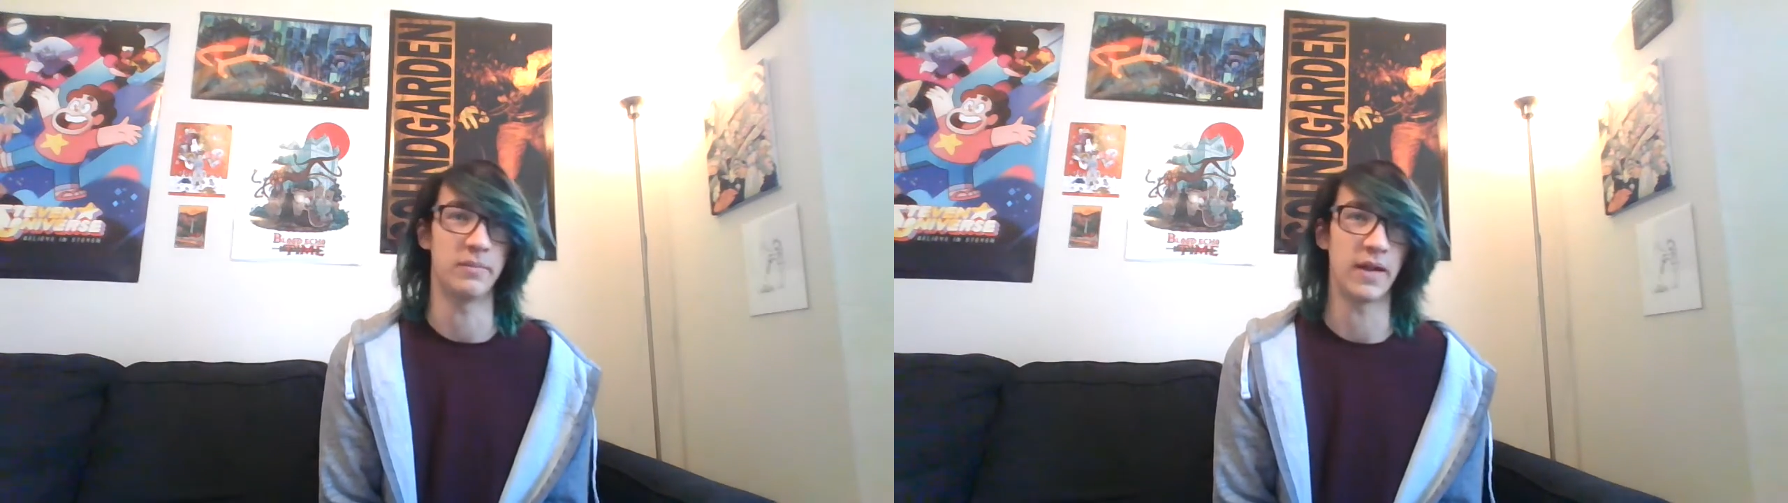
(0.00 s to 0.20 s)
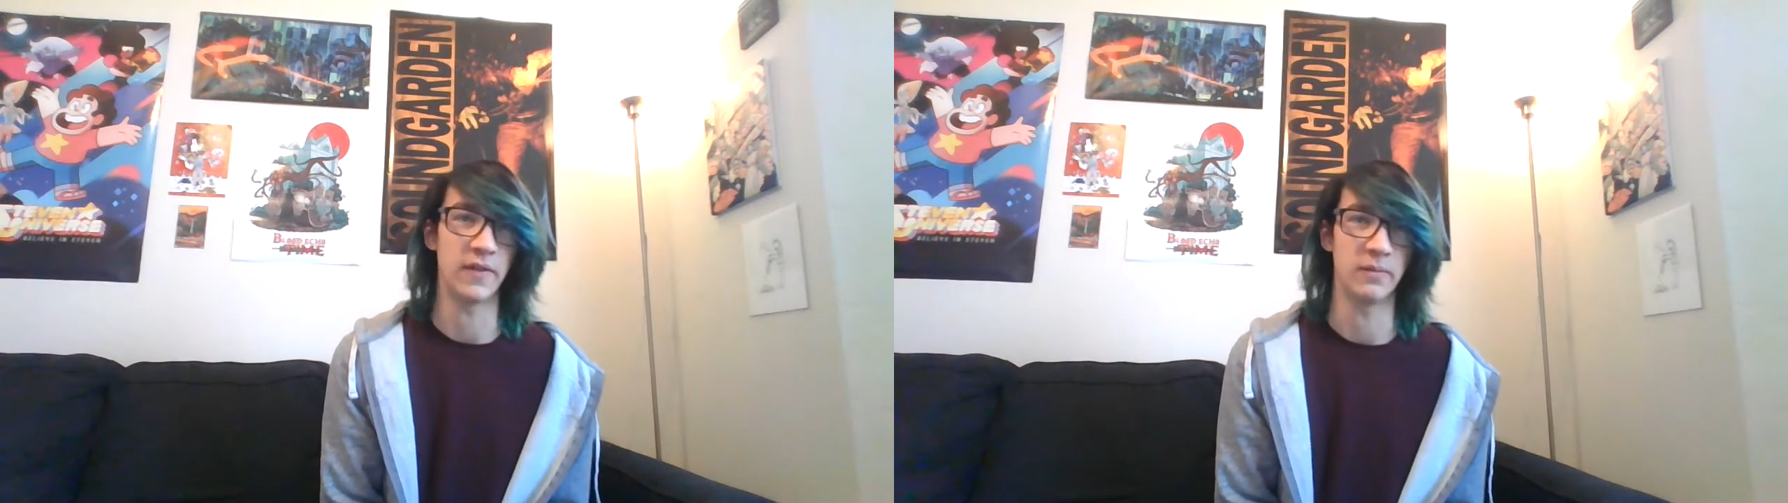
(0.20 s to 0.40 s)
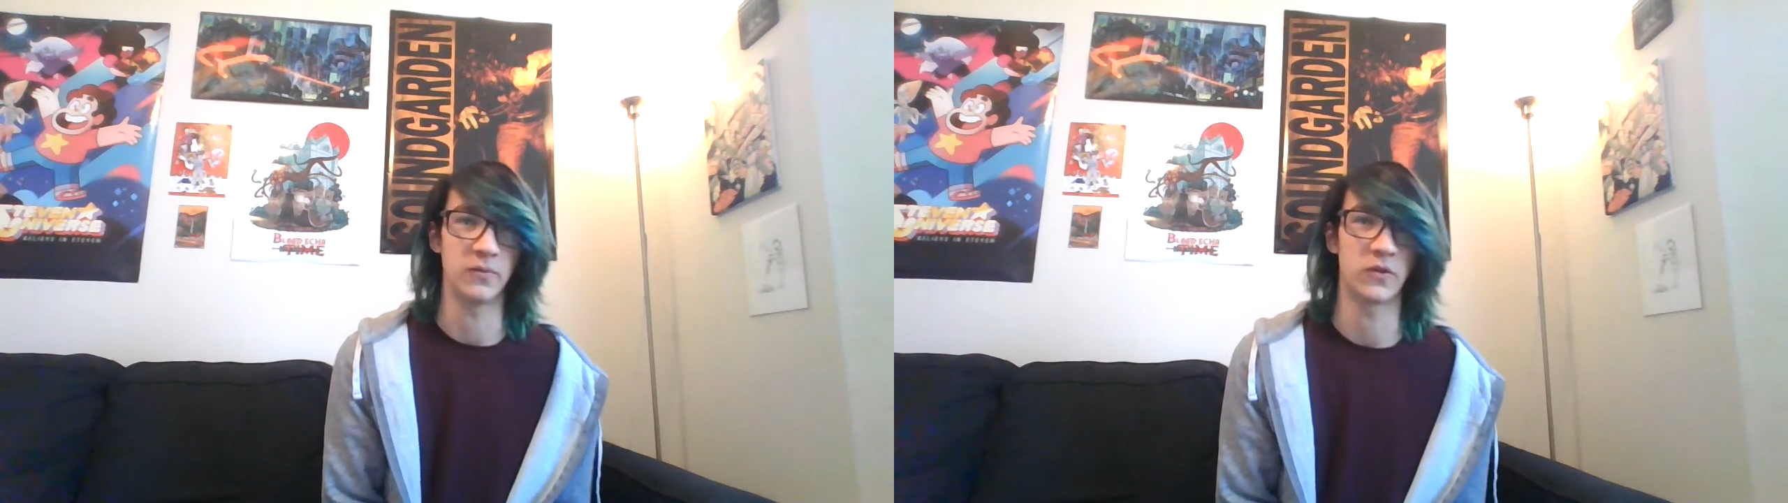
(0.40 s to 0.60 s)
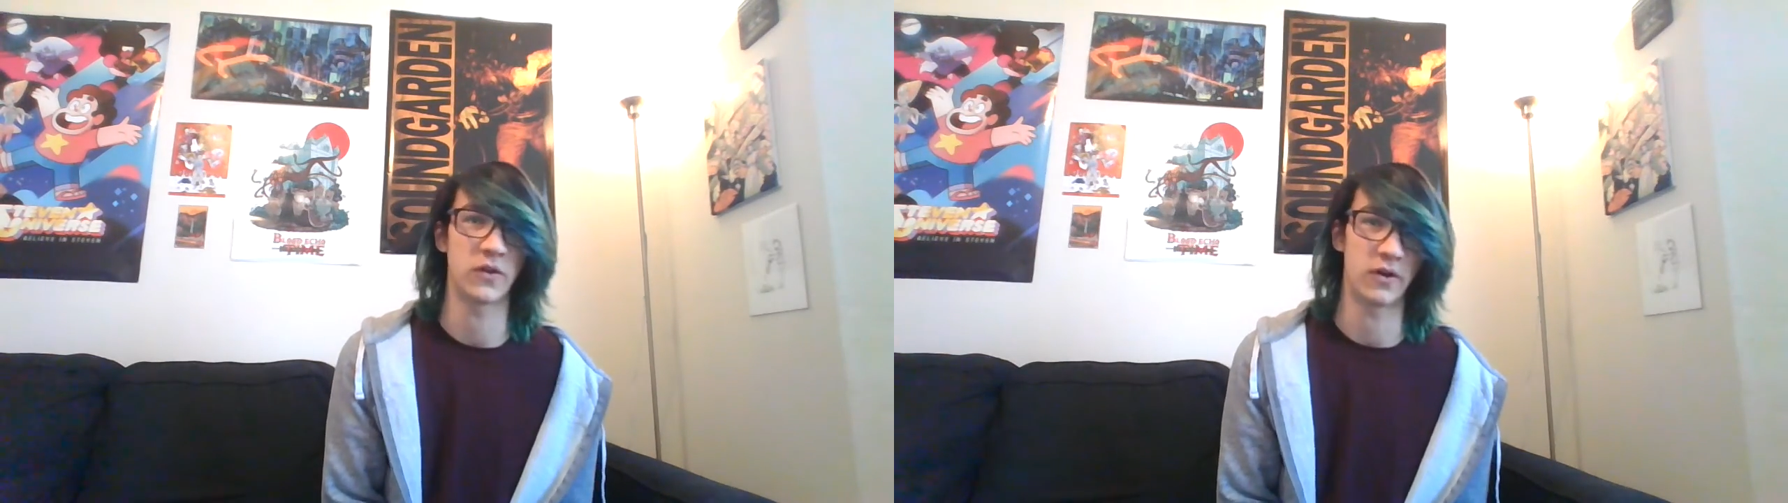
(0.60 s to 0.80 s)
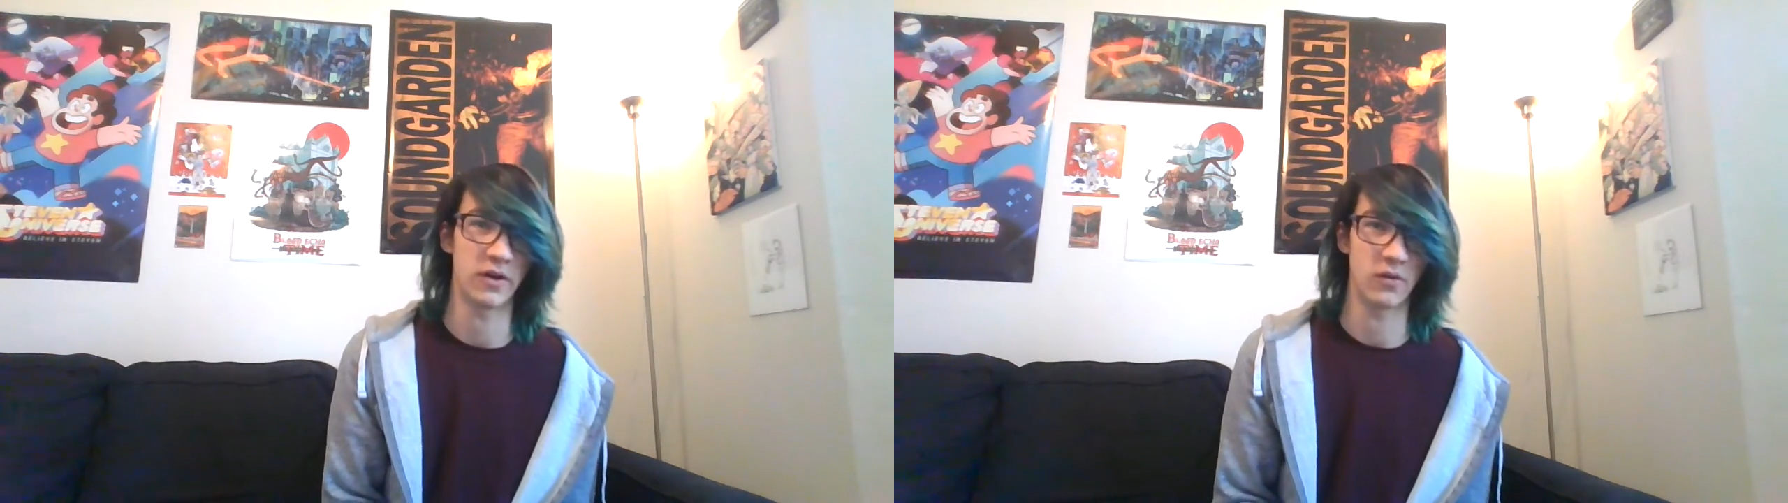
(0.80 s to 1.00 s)
about them,
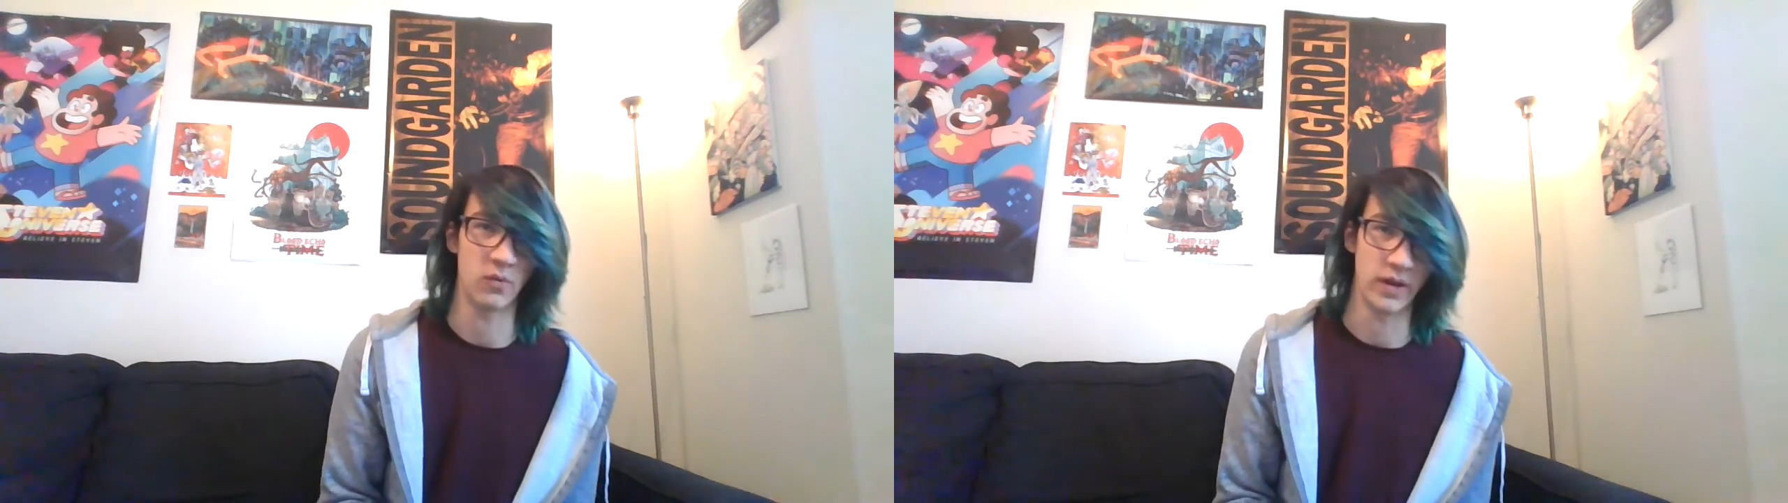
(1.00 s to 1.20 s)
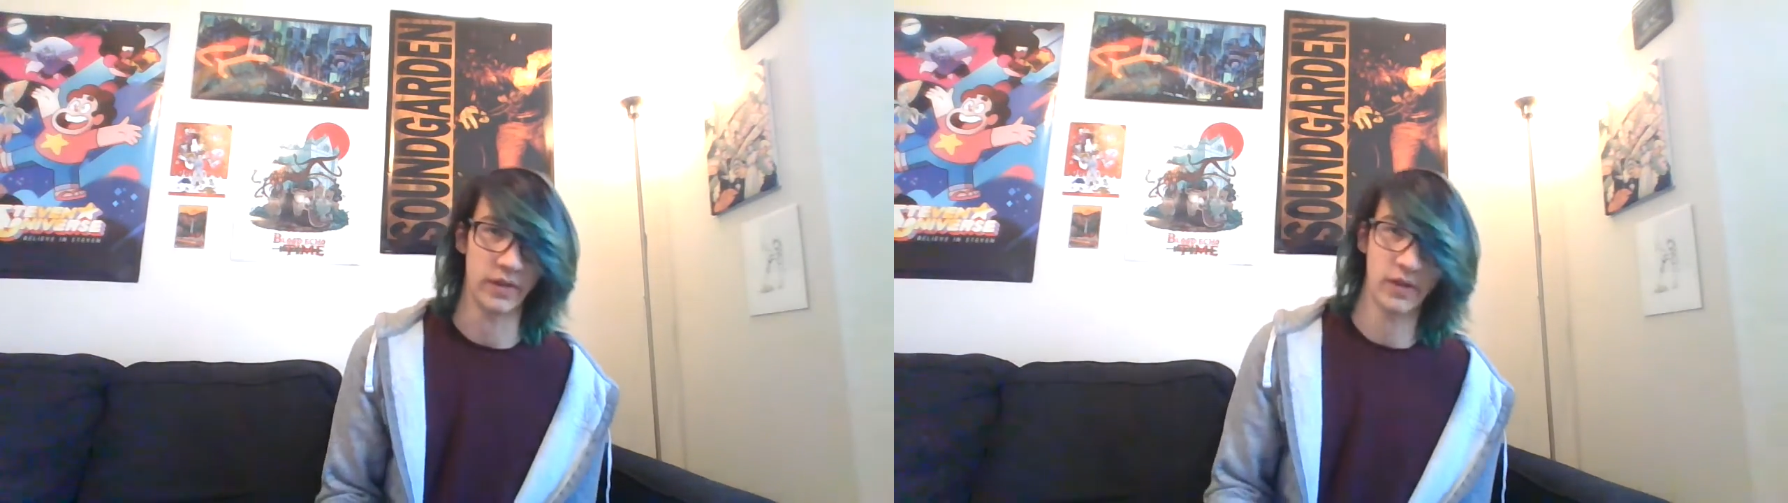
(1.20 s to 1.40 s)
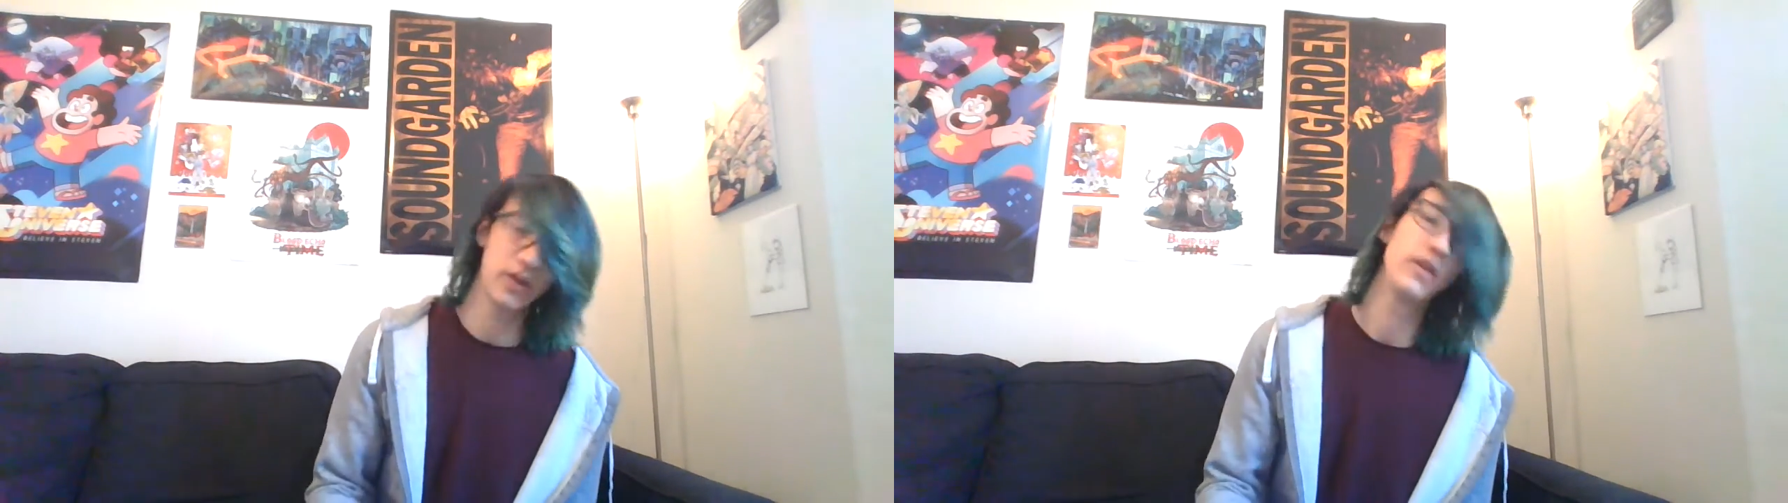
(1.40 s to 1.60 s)
starting with